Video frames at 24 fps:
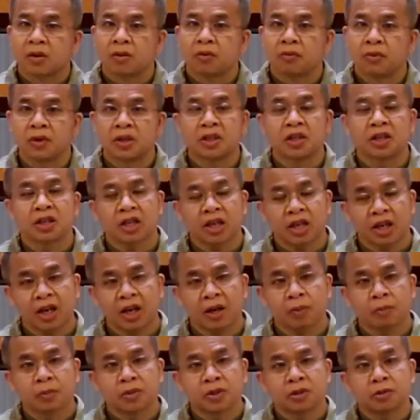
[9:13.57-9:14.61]
When they
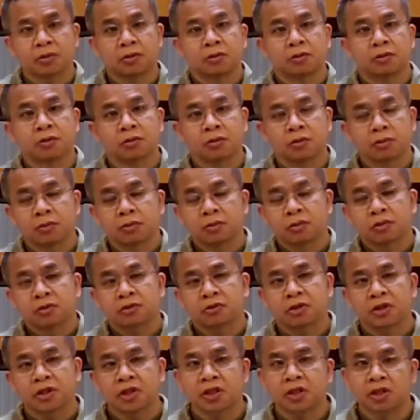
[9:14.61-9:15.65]
come to
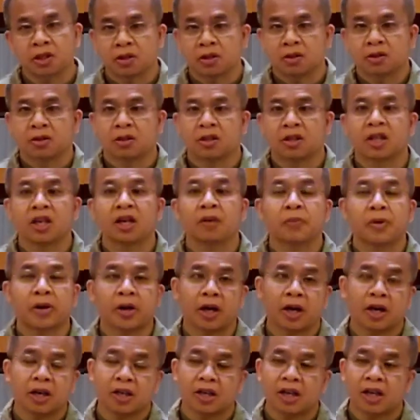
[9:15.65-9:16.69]
training, they have a
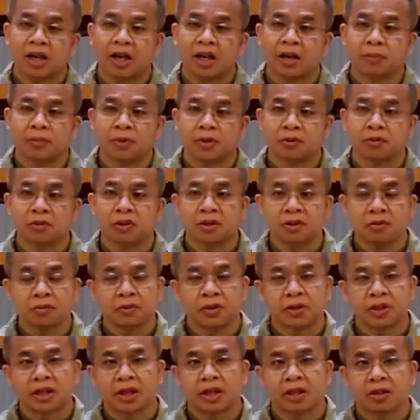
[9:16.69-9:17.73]
hard time to deal
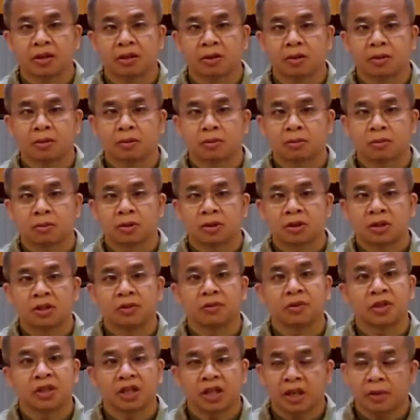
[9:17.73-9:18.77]
with that.
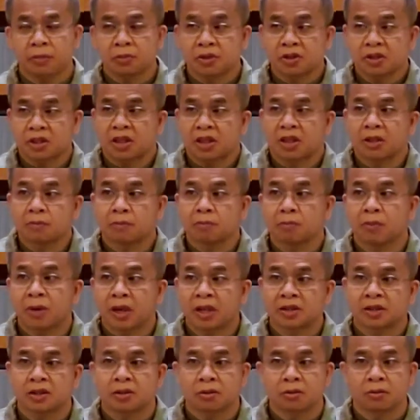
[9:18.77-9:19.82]
Even they have same
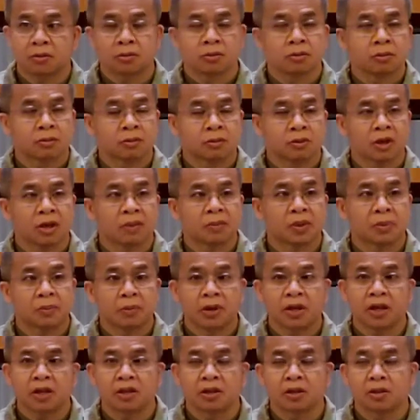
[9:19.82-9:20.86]
muscle of the
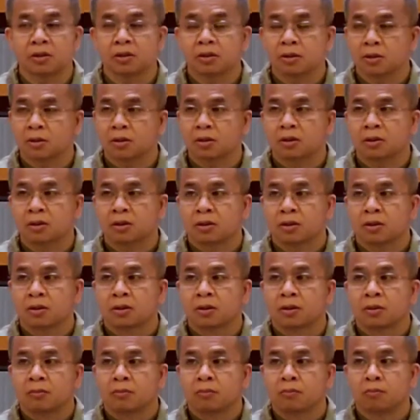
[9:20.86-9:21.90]
body,
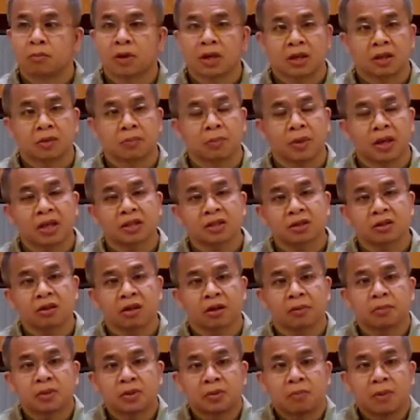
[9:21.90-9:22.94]
but the muscle
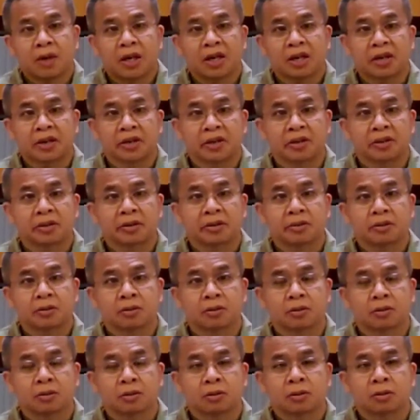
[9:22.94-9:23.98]
of the mind
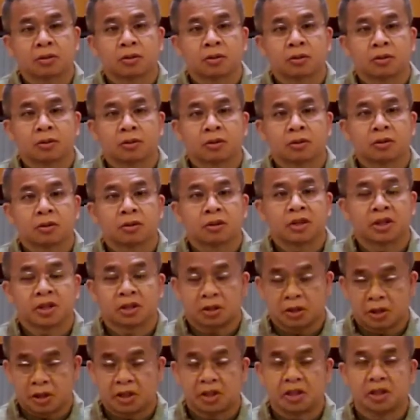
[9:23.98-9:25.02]

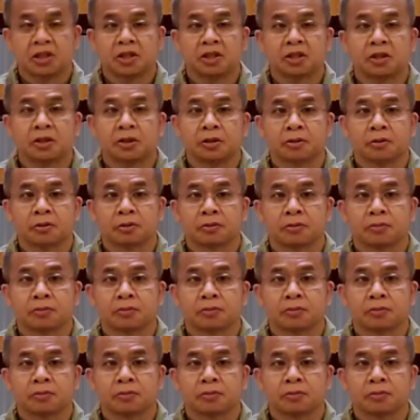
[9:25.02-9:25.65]
that they need to.